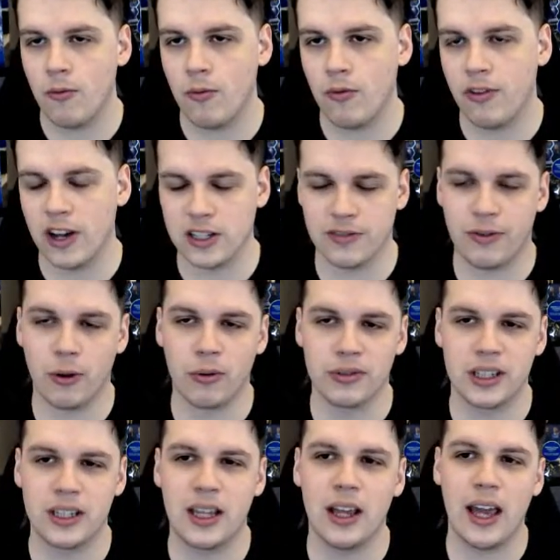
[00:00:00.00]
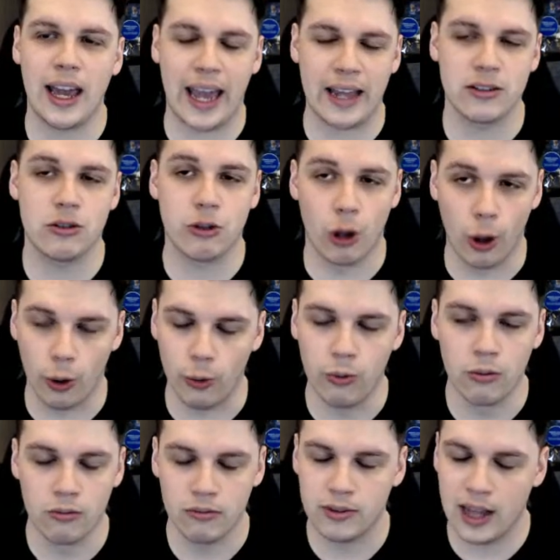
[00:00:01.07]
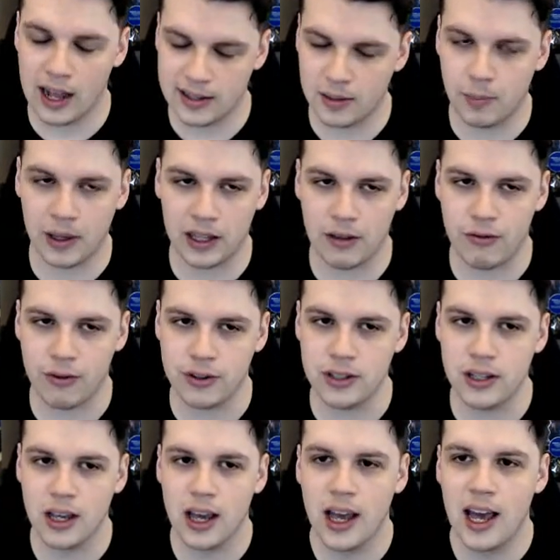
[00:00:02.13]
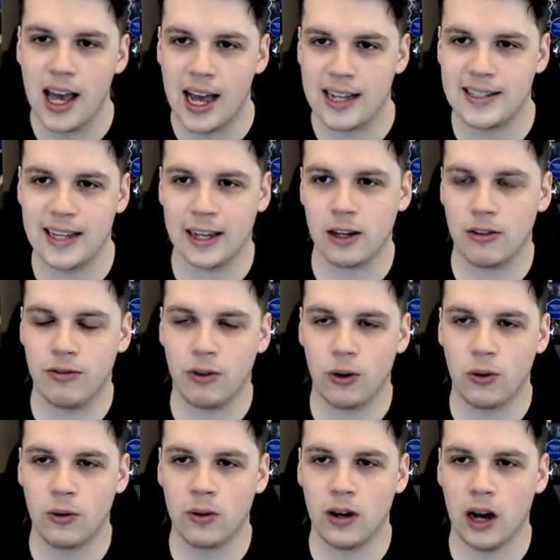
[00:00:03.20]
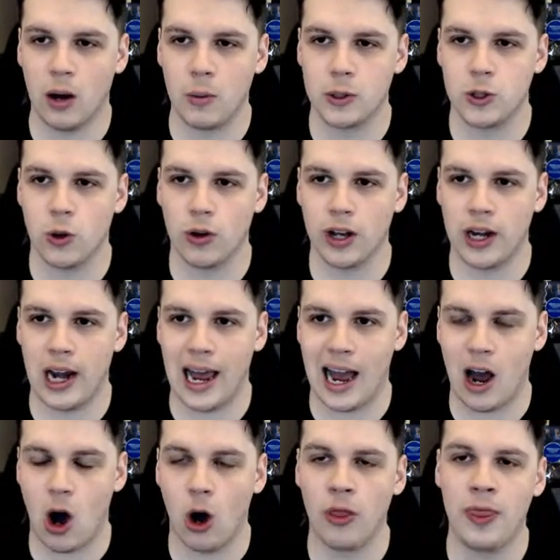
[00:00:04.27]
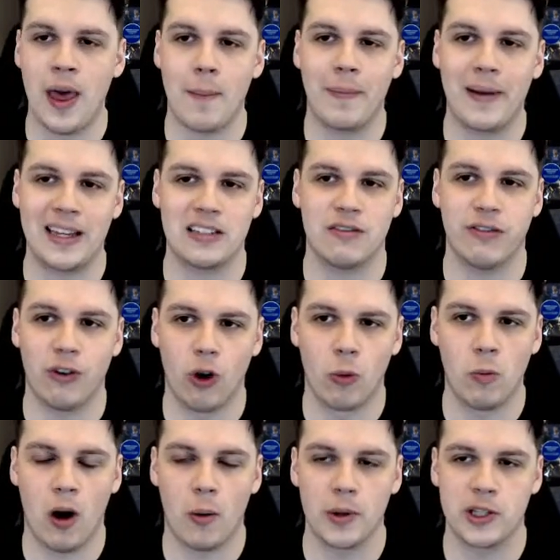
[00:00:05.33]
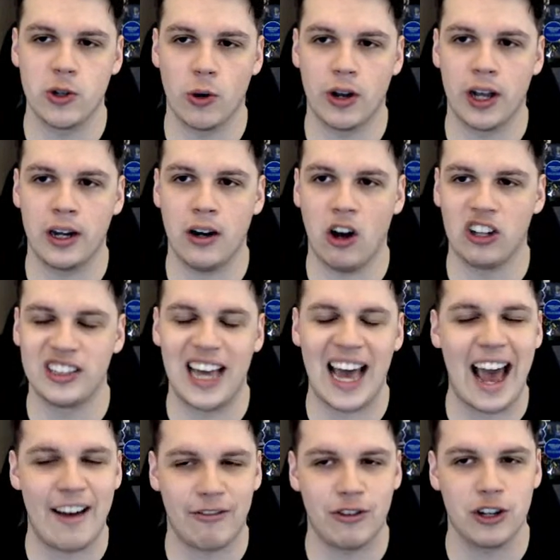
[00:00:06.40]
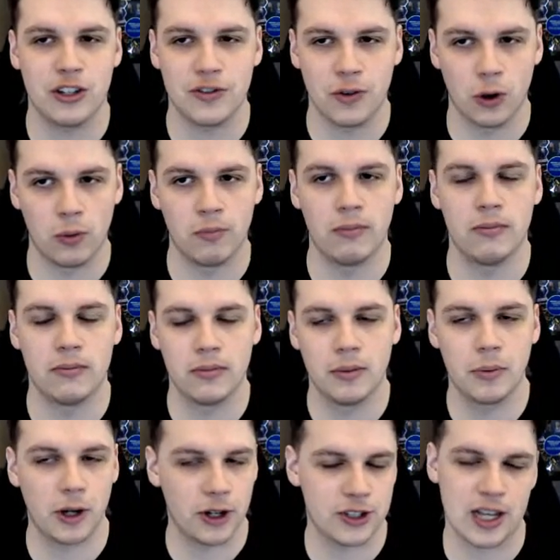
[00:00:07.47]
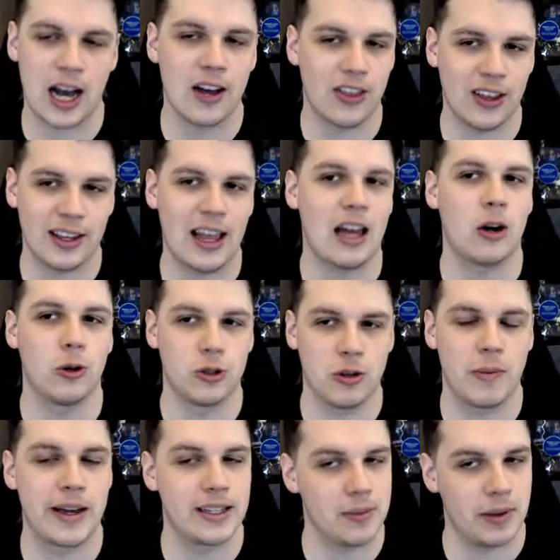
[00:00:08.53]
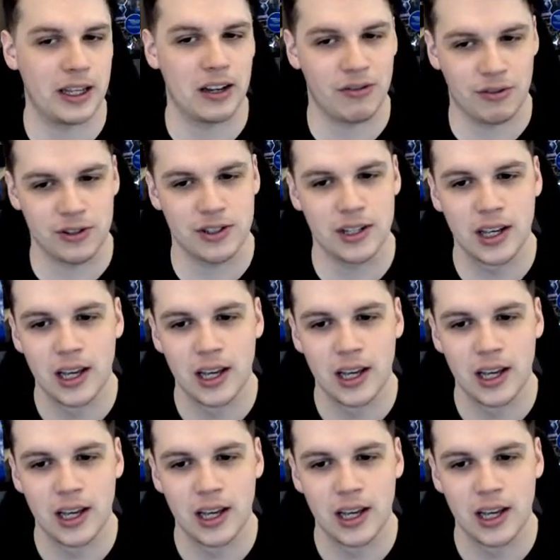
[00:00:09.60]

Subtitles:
first of all, against who? That's a big difference. And second of all, are we talking on their best form? Or are we talking on their average form? Because I think that also makes a big difference.